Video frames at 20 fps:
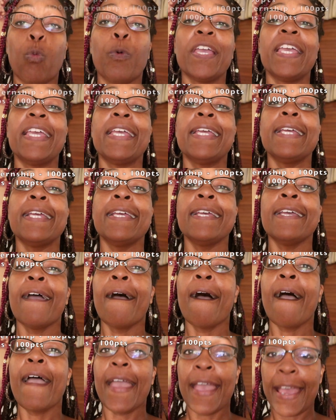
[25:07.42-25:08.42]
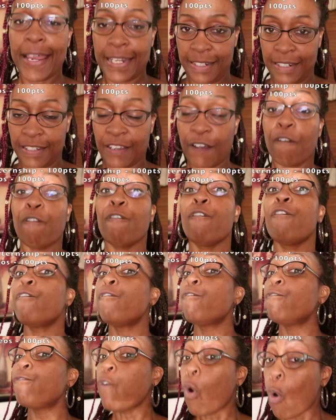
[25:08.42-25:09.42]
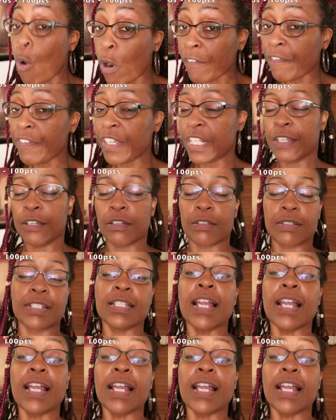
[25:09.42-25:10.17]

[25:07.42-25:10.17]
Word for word: We edited four videos,